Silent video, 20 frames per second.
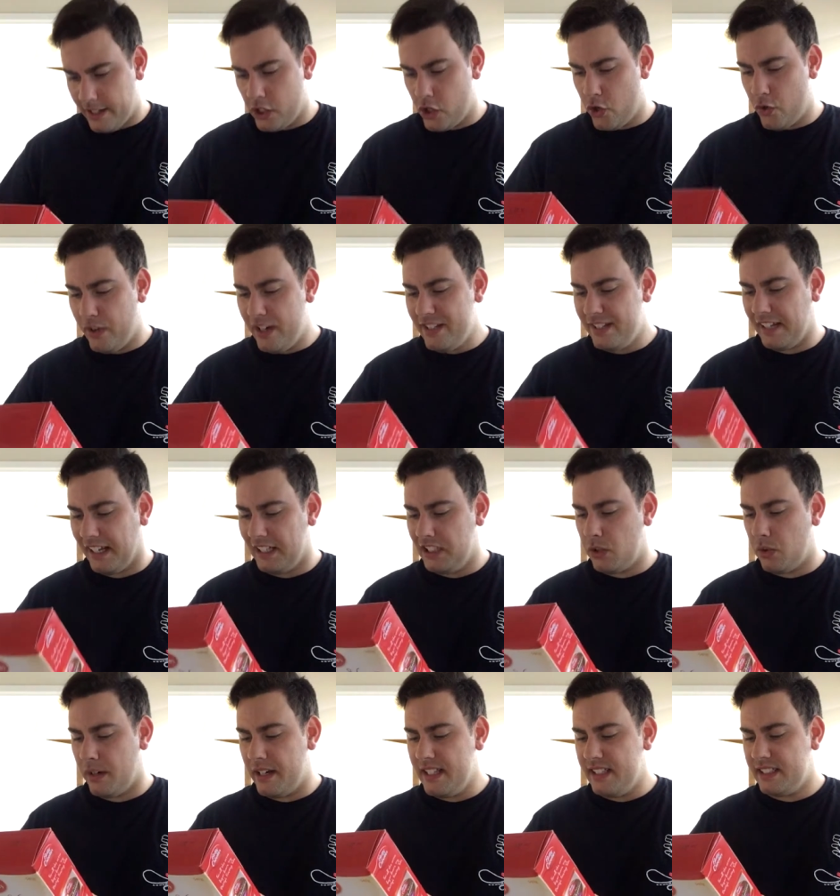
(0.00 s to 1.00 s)
Grease a
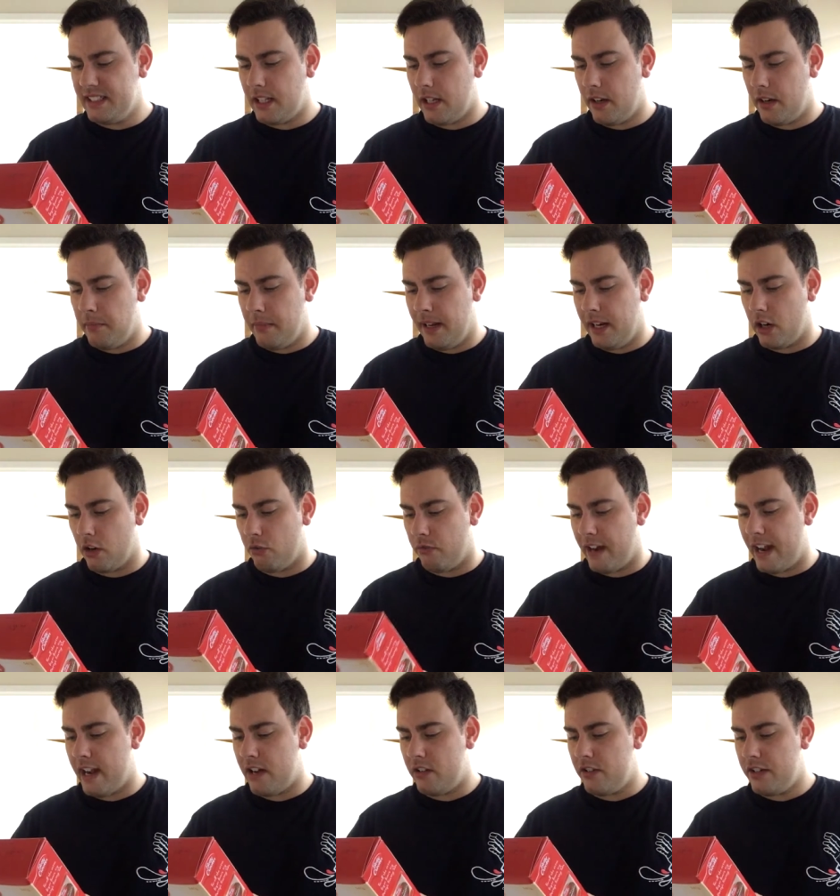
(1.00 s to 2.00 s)
20 cm
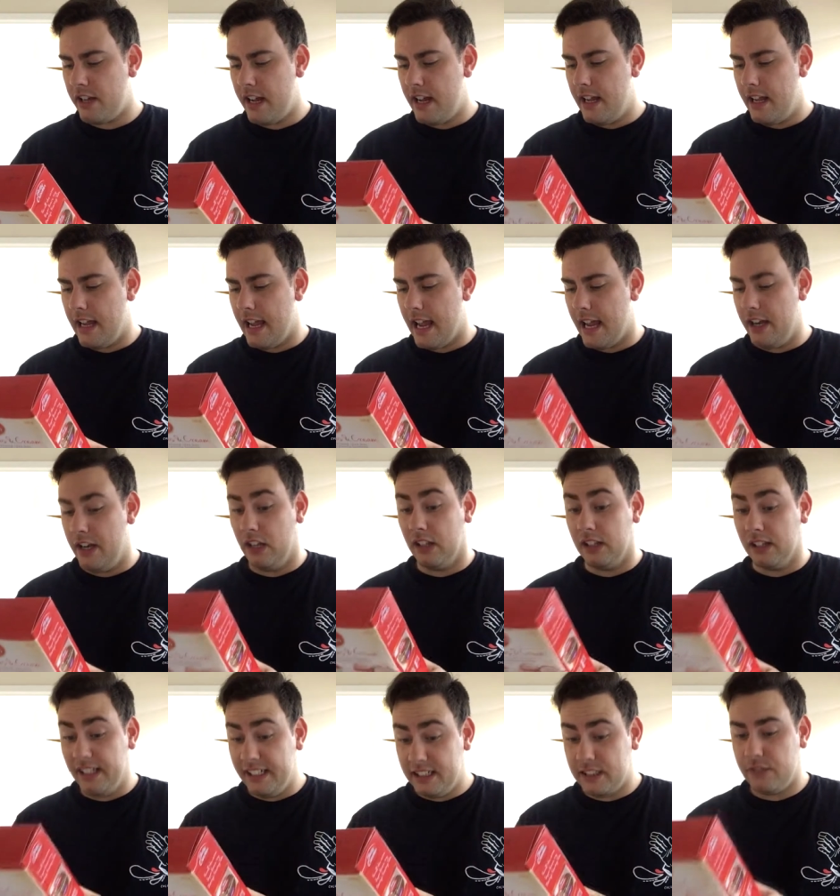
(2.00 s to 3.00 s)
round and at
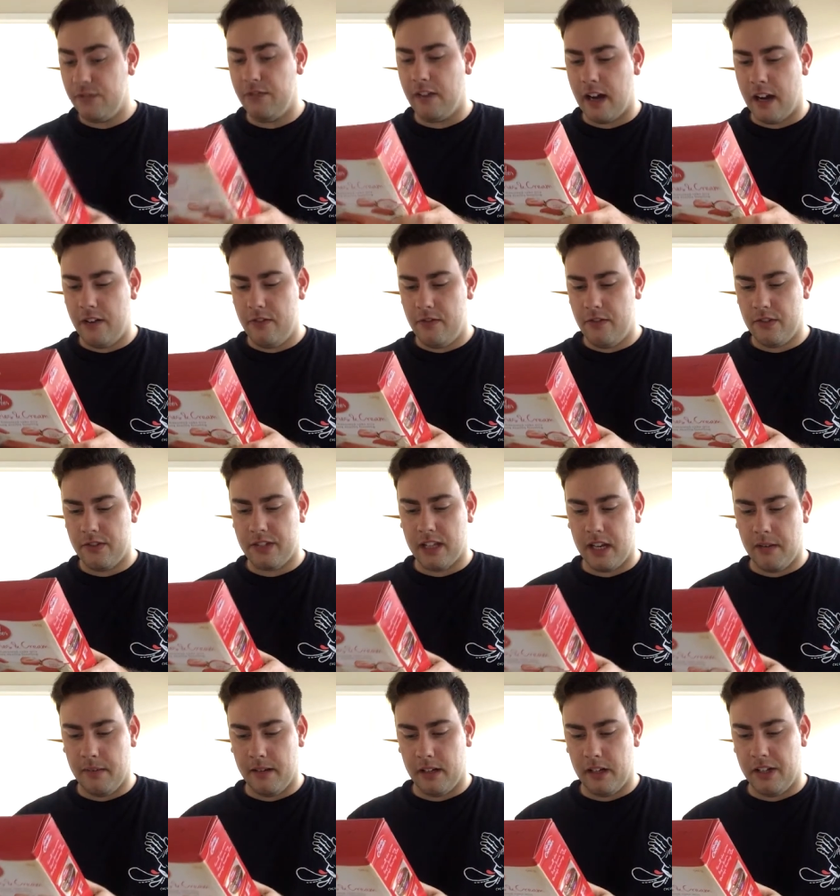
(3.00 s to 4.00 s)
least 5
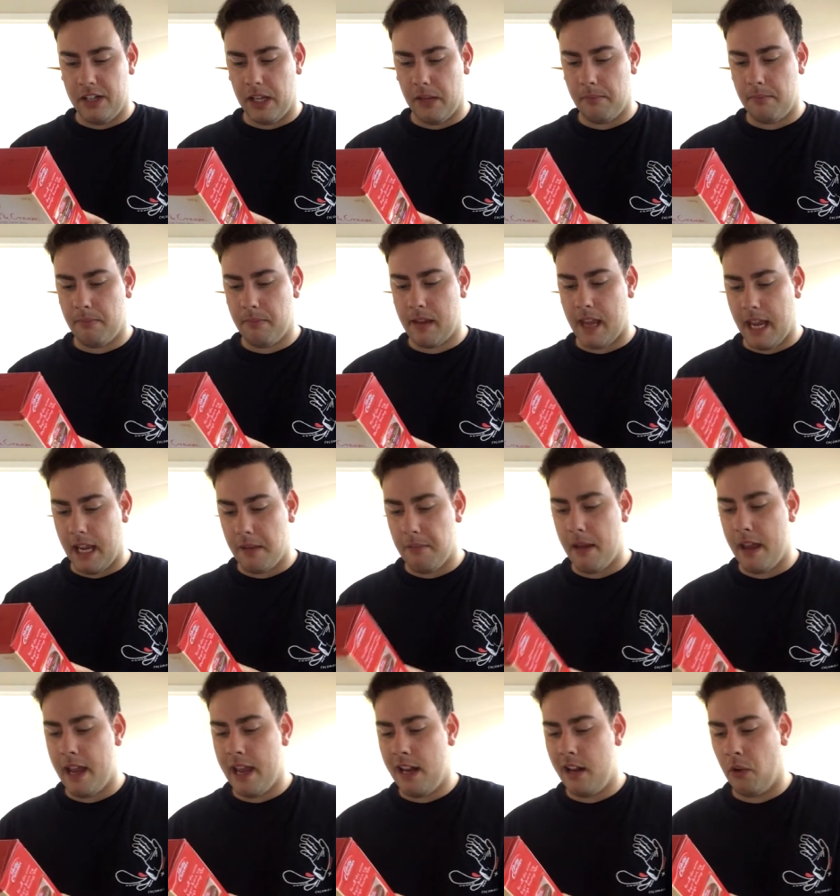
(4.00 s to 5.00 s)
cm deep cake
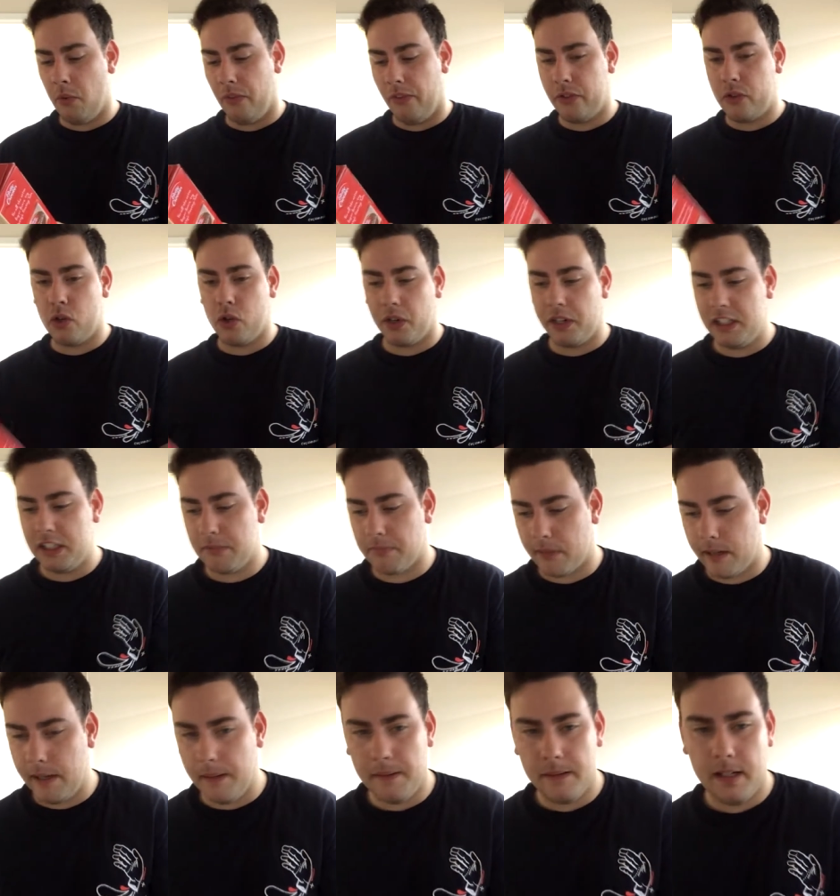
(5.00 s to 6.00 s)
pan with cooking
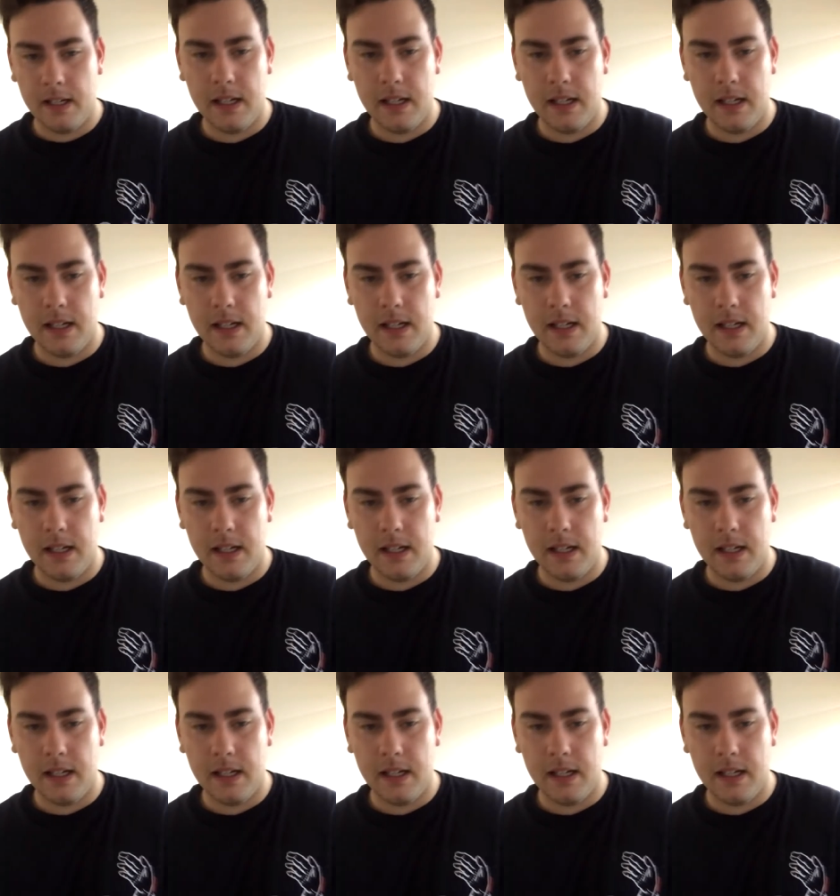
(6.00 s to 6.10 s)
spray.